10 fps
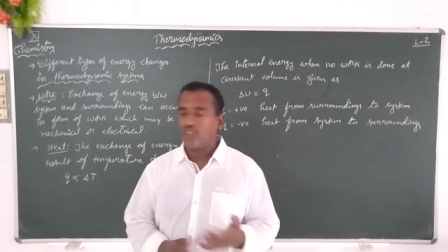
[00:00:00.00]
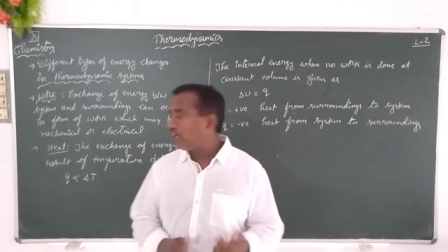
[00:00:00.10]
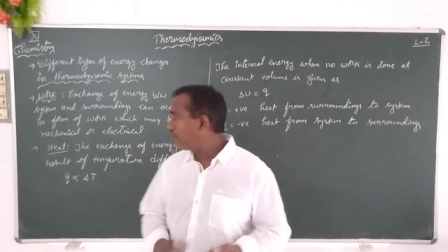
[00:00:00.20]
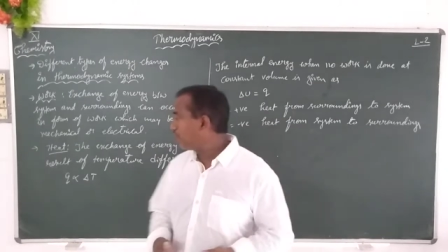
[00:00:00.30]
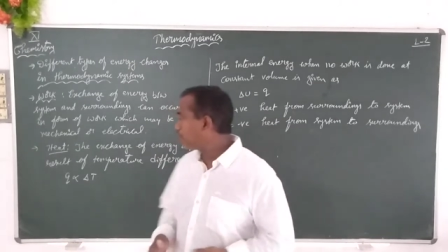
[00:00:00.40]

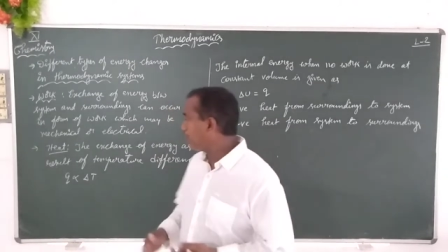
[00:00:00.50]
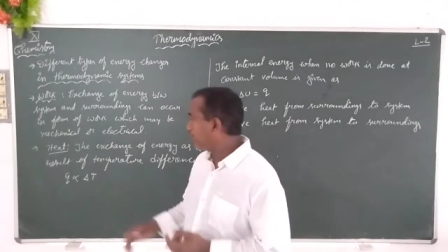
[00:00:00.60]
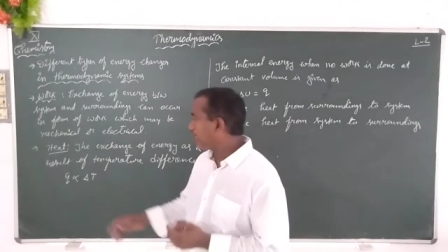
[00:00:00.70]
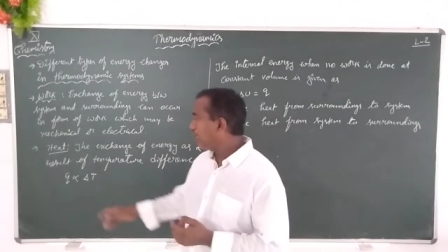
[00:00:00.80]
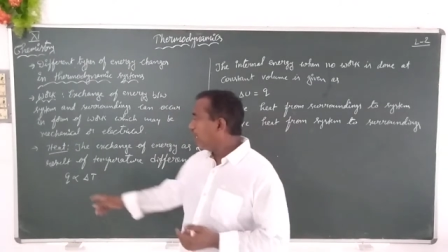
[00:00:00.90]

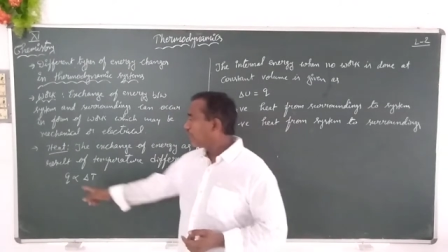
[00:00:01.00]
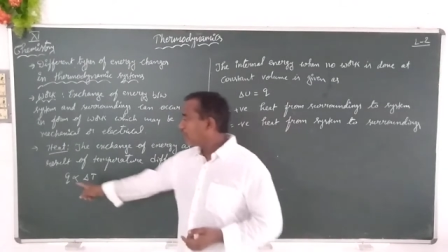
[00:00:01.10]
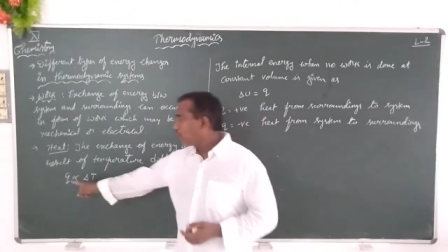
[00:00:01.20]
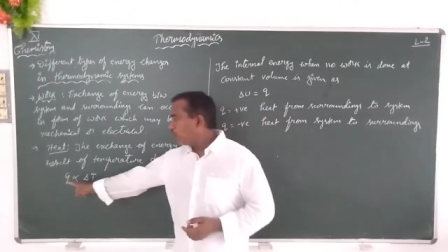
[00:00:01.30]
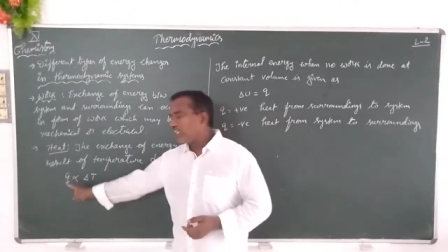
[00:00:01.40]
Obviously,
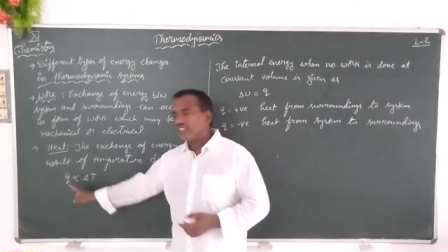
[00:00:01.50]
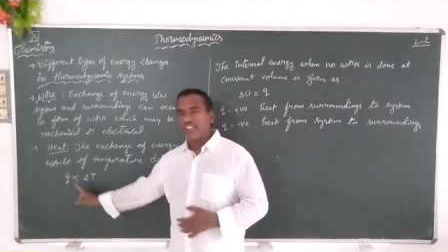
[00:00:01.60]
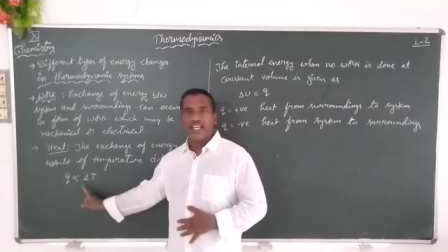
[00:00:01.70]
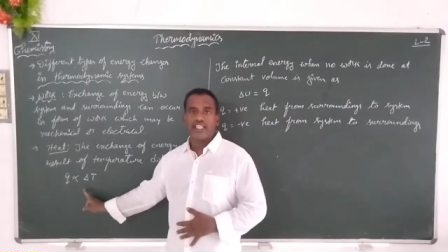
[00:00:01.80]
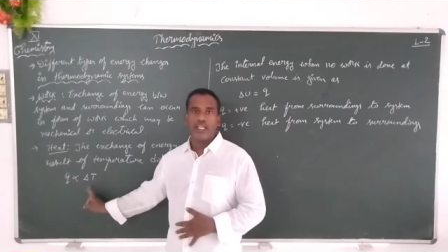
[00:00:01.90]
Q is
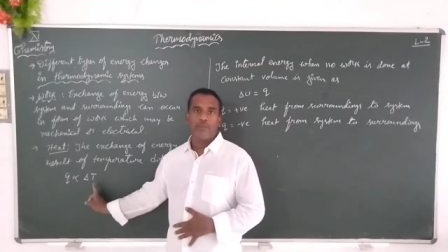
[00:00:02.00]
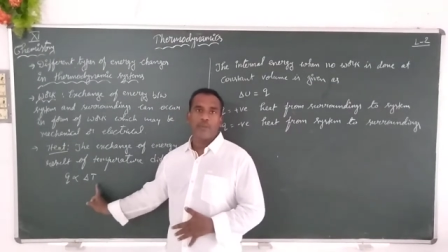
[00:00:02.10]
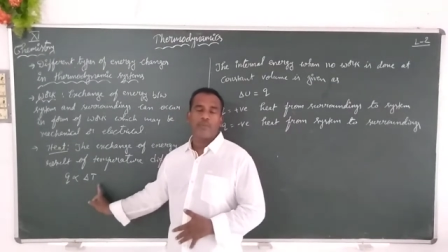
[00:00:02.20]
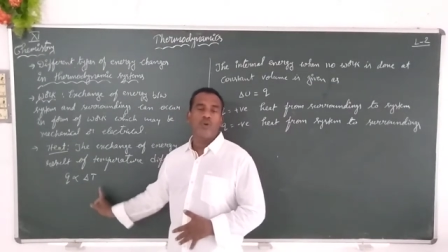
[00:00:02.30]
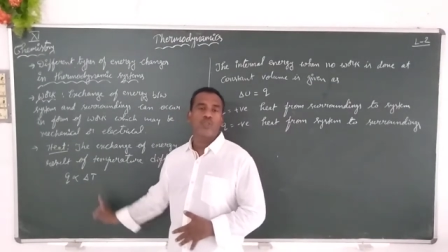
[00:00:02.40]
directly
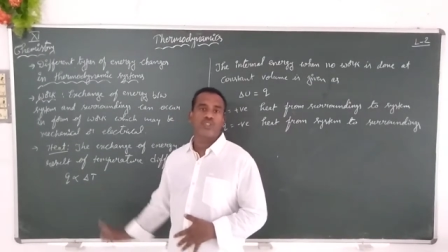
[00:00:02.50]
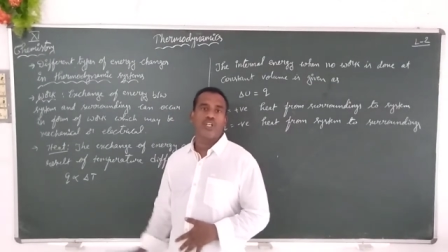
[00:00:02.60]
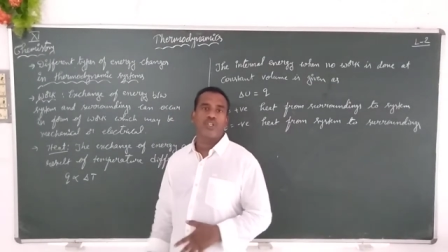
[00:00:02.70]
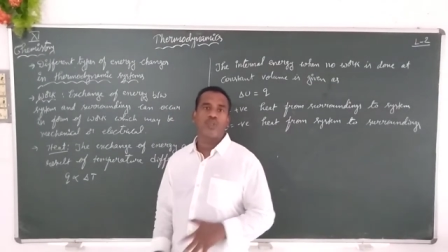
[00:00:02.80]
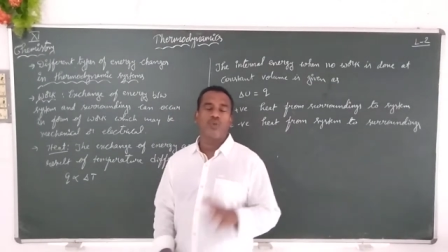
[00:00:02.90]

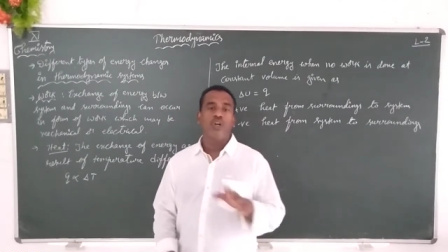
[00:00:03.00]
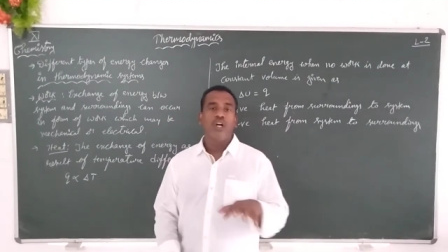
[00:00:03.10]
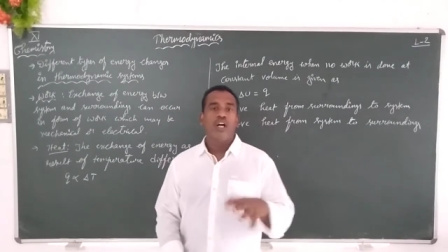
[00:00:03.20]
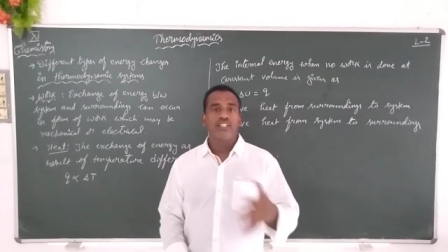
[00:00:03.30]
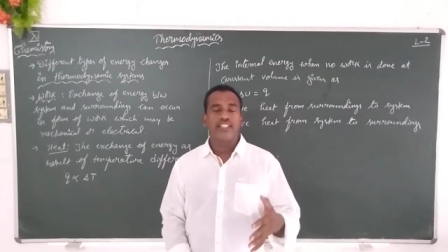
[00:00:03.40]
proportional to
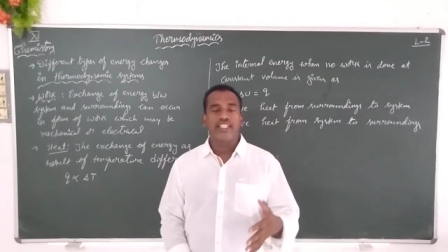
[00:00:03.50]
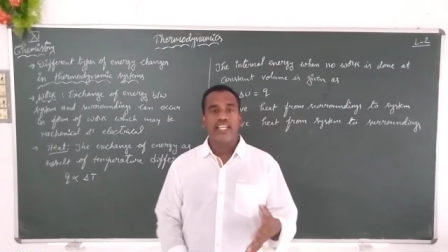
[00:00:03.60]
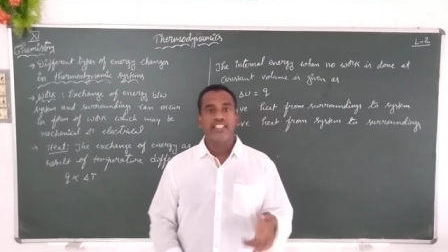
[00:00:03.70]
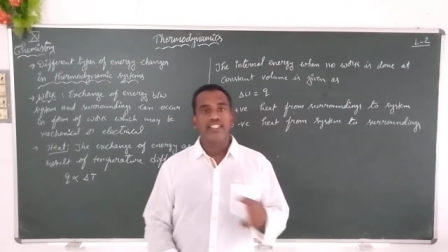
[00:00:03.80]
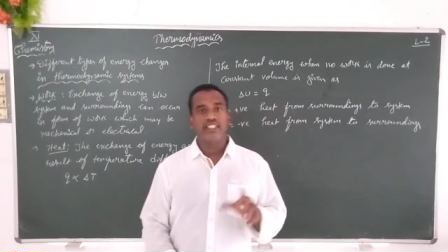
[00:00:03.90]
the
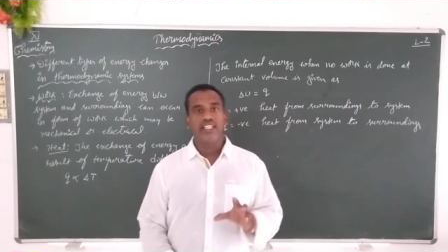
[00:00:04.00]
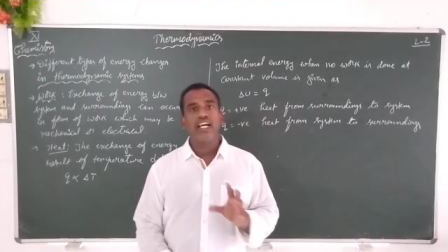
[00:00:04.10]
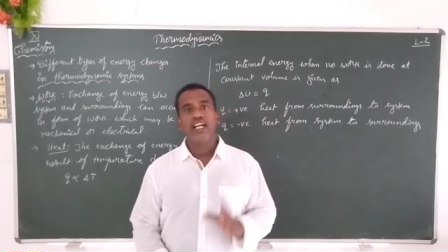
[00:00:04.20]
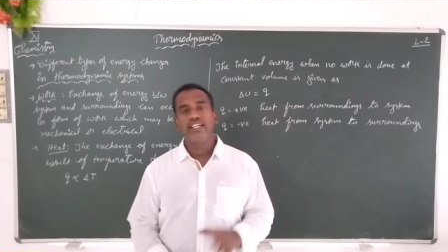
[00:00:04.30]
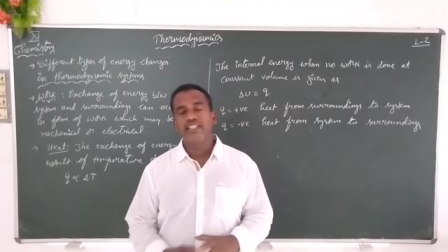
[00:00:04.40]
change in the
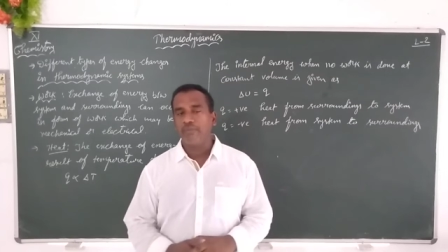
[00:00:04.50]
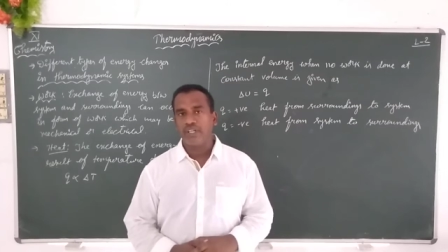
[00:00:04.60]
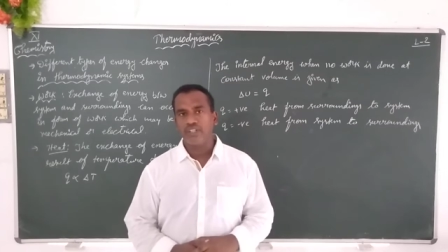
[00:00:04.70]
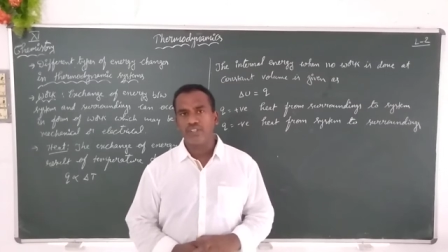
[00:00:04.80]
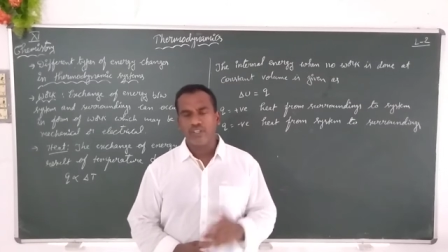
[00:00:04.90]

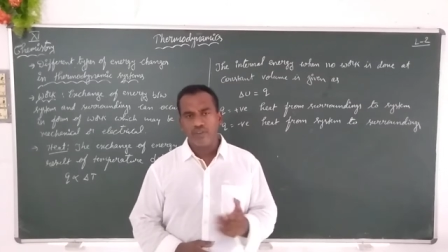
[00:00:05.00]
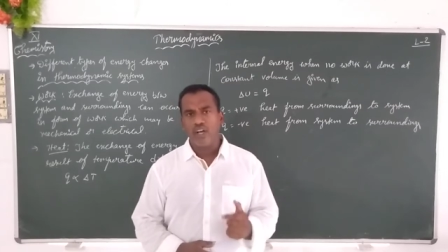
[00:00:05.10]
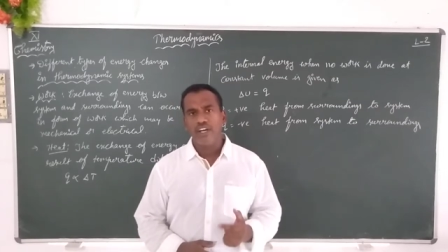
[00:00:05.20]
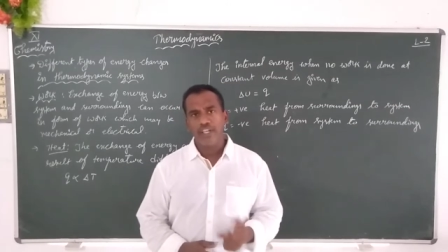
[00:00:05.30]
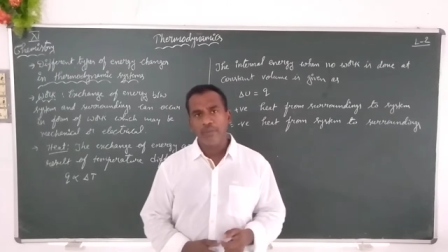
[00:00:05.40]
temperature. We
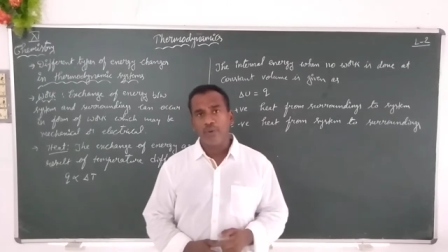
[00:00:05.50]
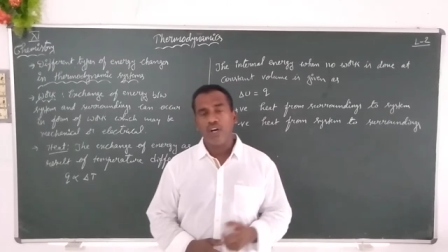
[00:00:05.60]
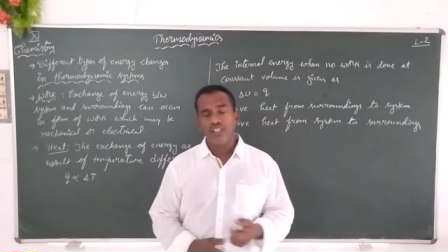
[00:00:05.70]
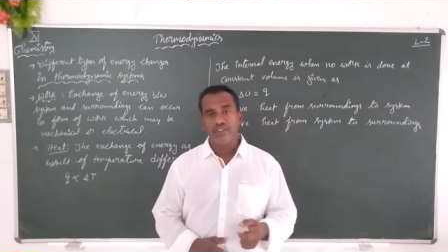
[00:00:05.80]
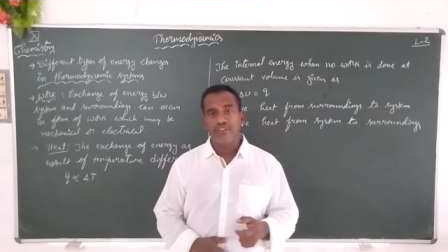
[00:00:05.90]
already
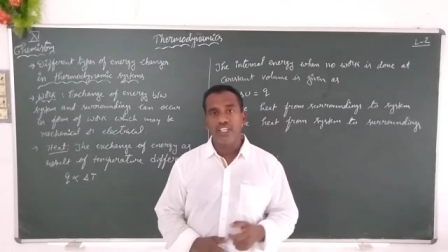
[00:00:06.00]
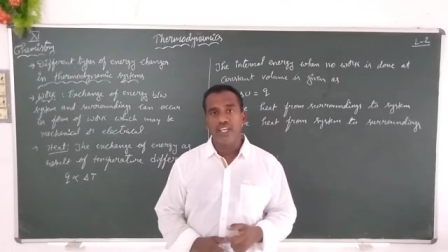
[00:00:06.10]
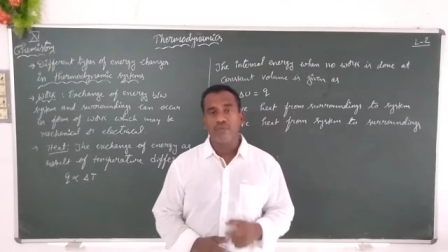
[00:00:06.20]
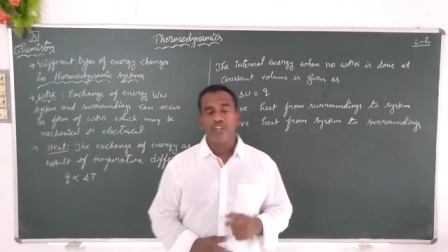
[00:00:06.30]
brought the word.